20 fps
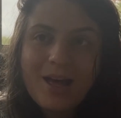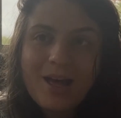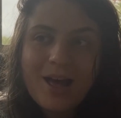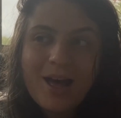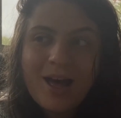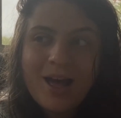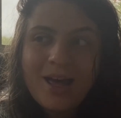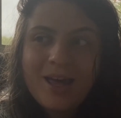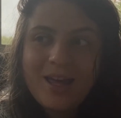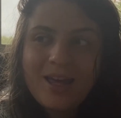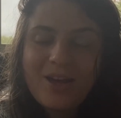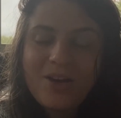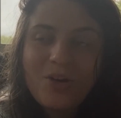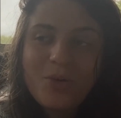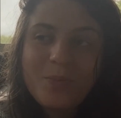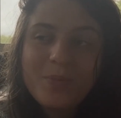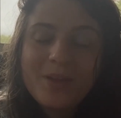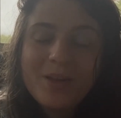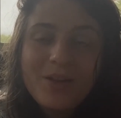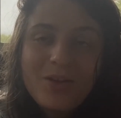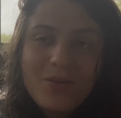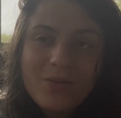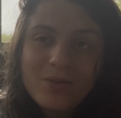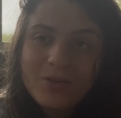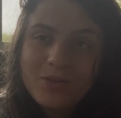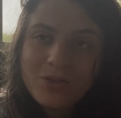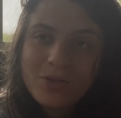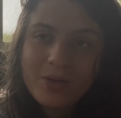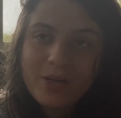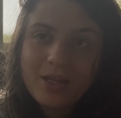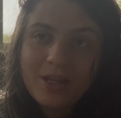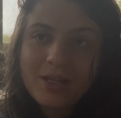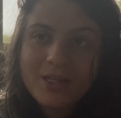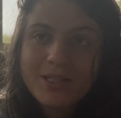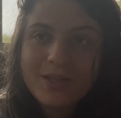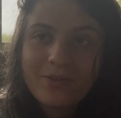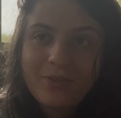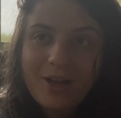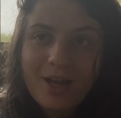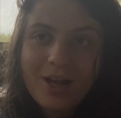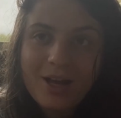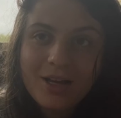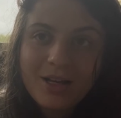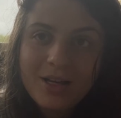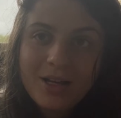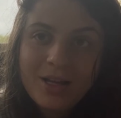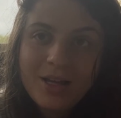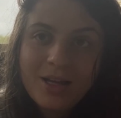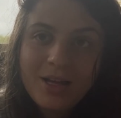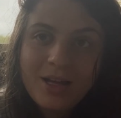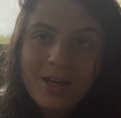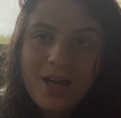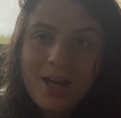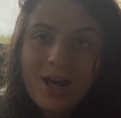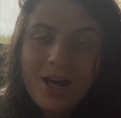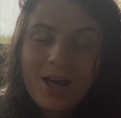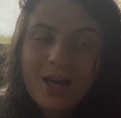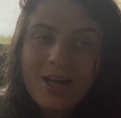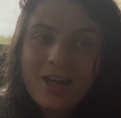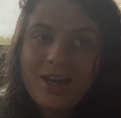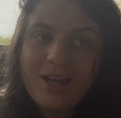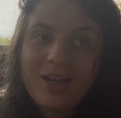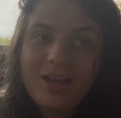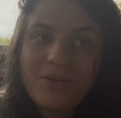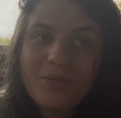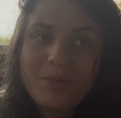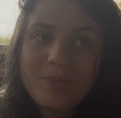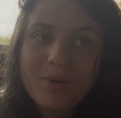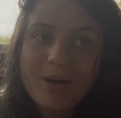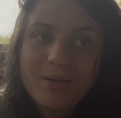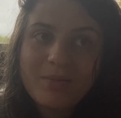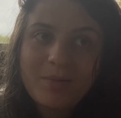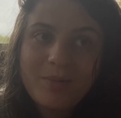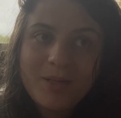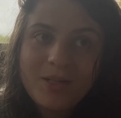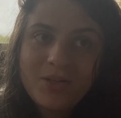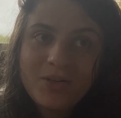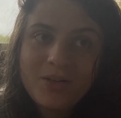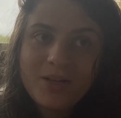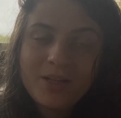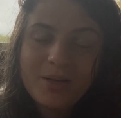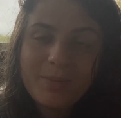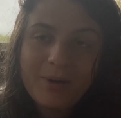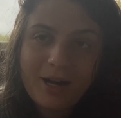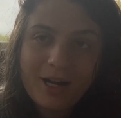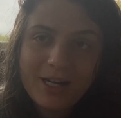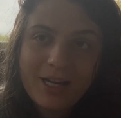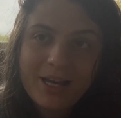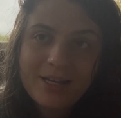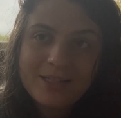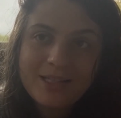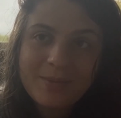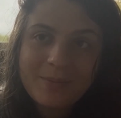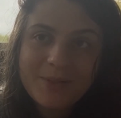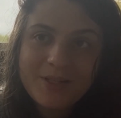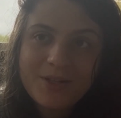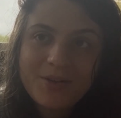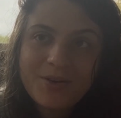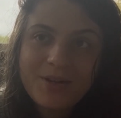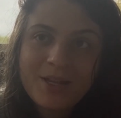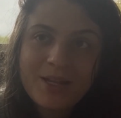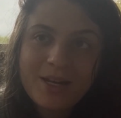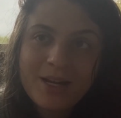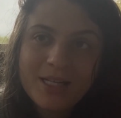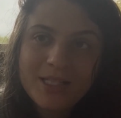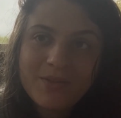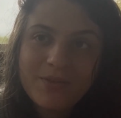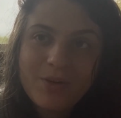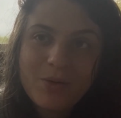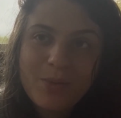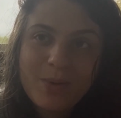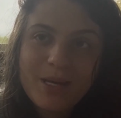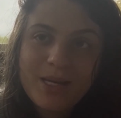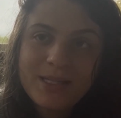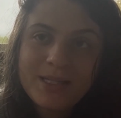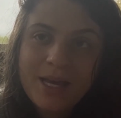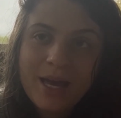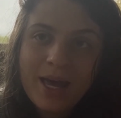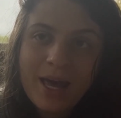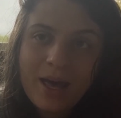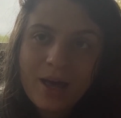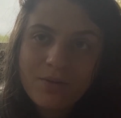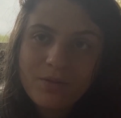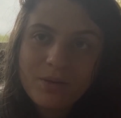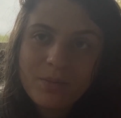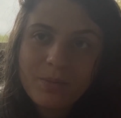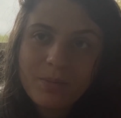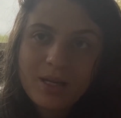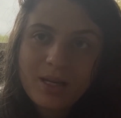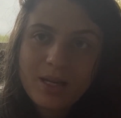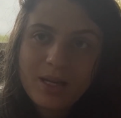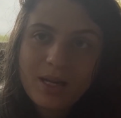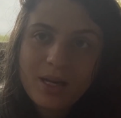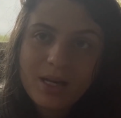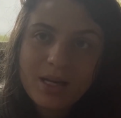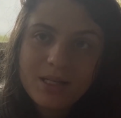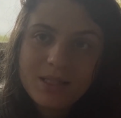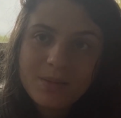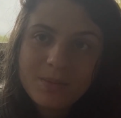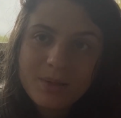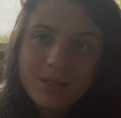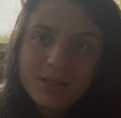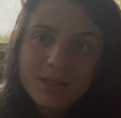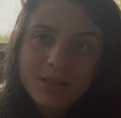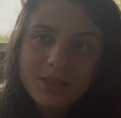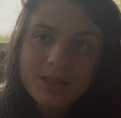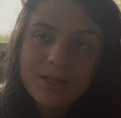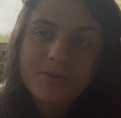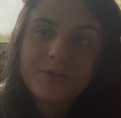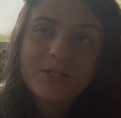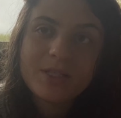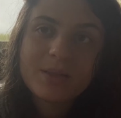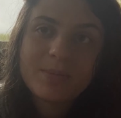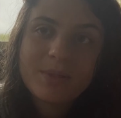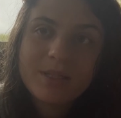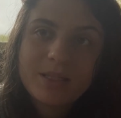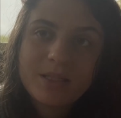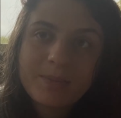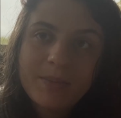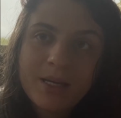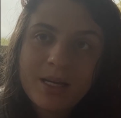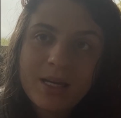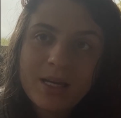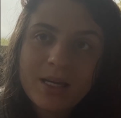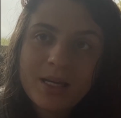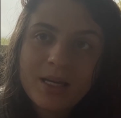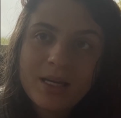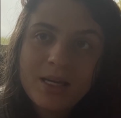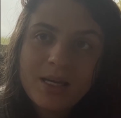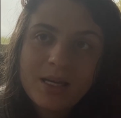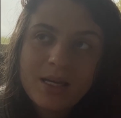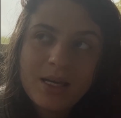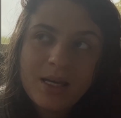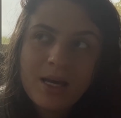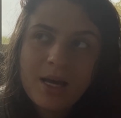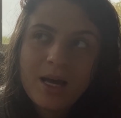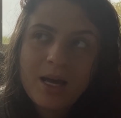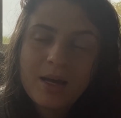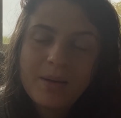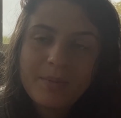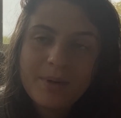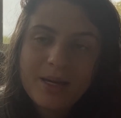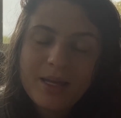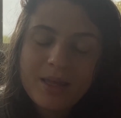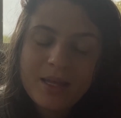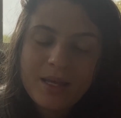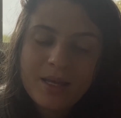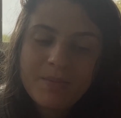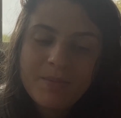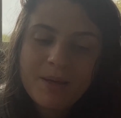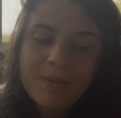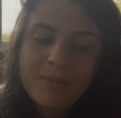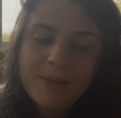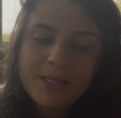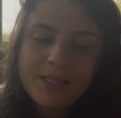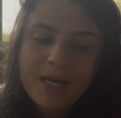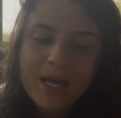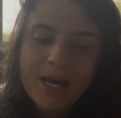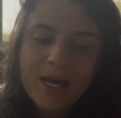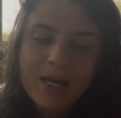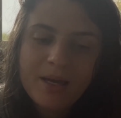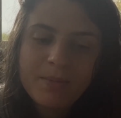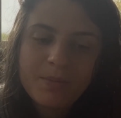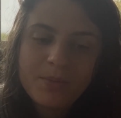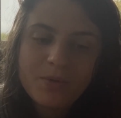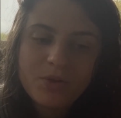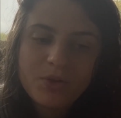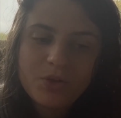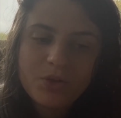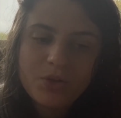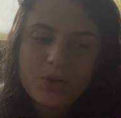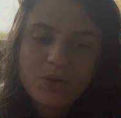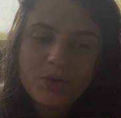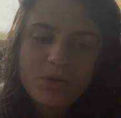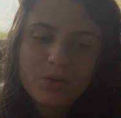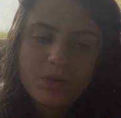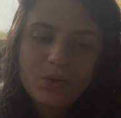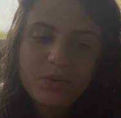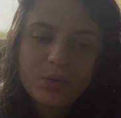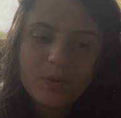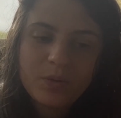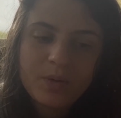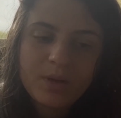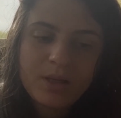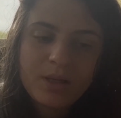I hope that you enjoyed this vlog. I will probably do another podcast episode in the next few weeks. I haven't been knitting as much because I've just been spinning, but I think it might be time to